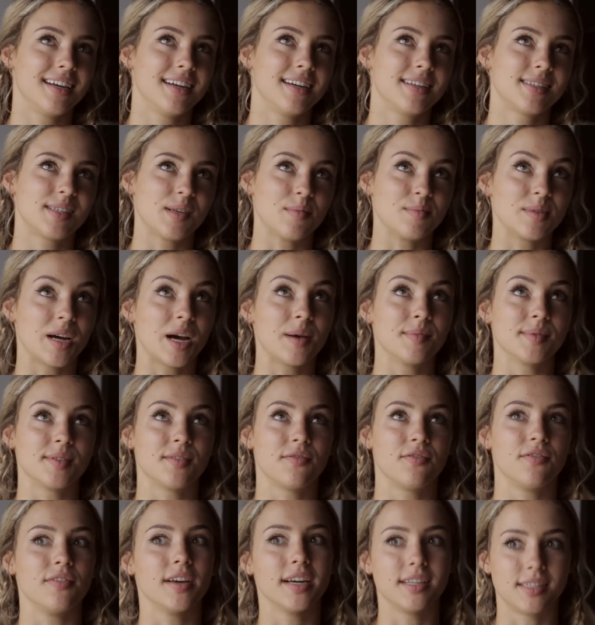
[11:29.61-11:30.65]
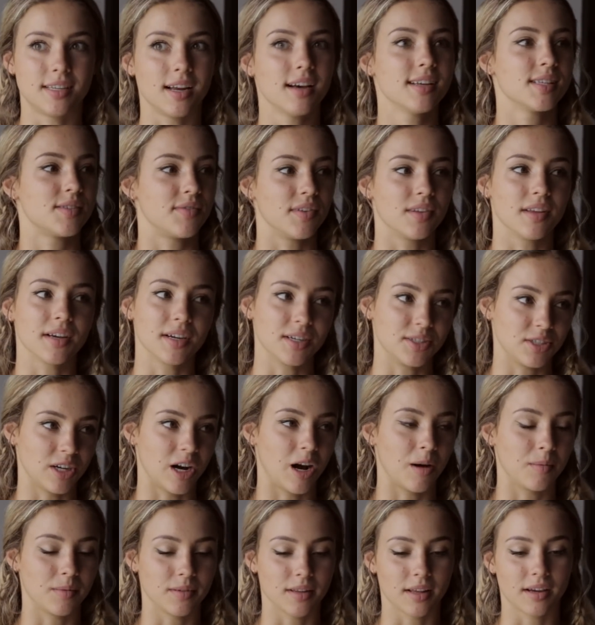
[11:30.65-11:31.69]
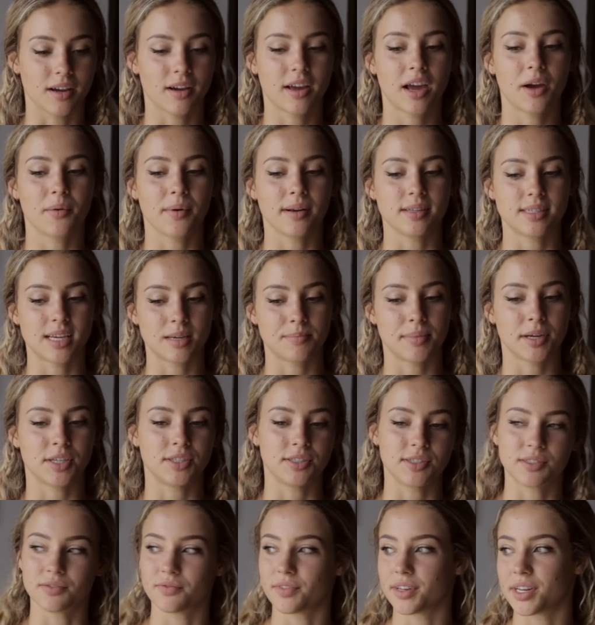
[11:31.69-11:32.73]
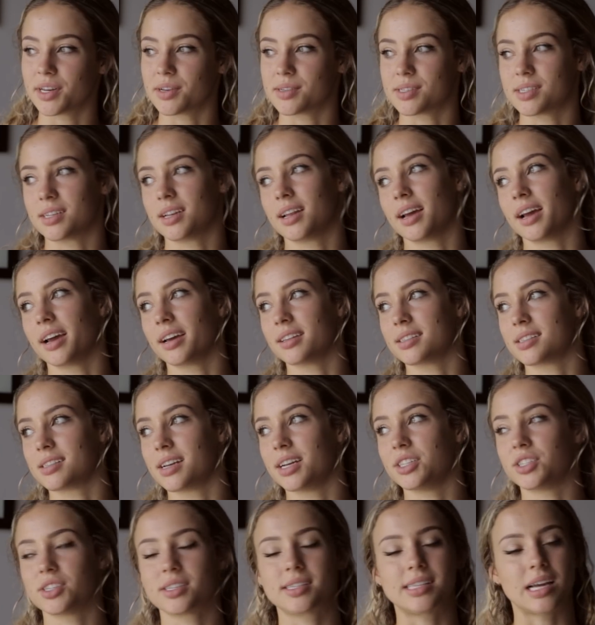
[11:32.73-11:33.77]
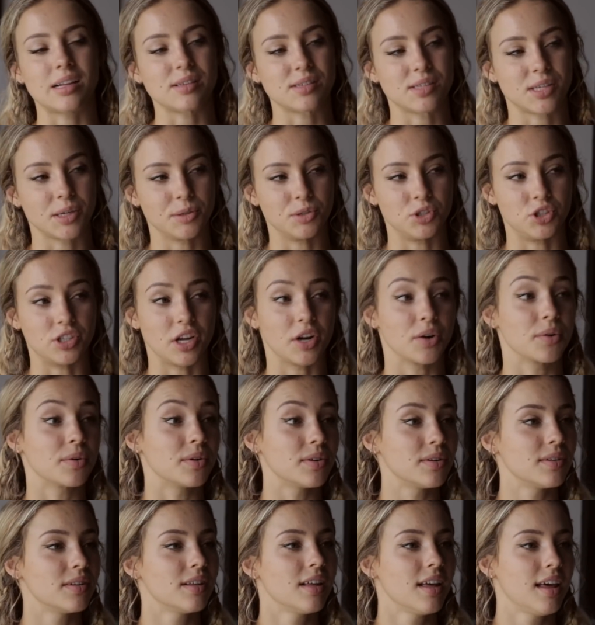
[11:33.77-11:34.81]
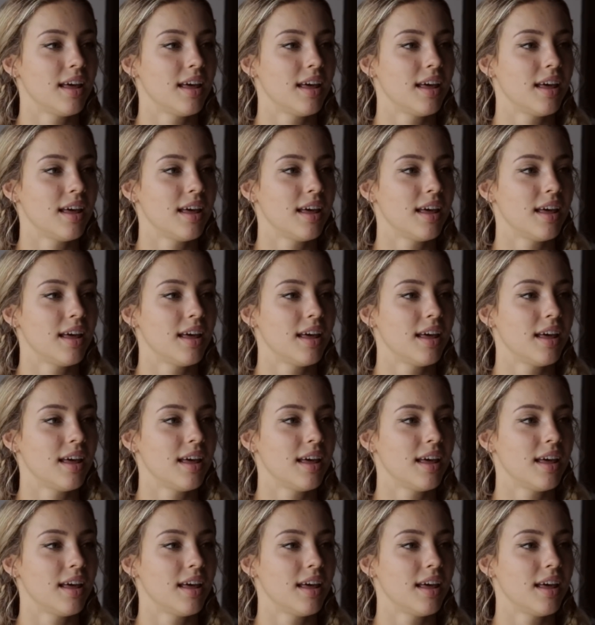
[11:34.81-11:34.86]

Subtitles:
sometimes it does feel like a job. Or like, okay, we're gonna take pictures and videos today. It just sounds so general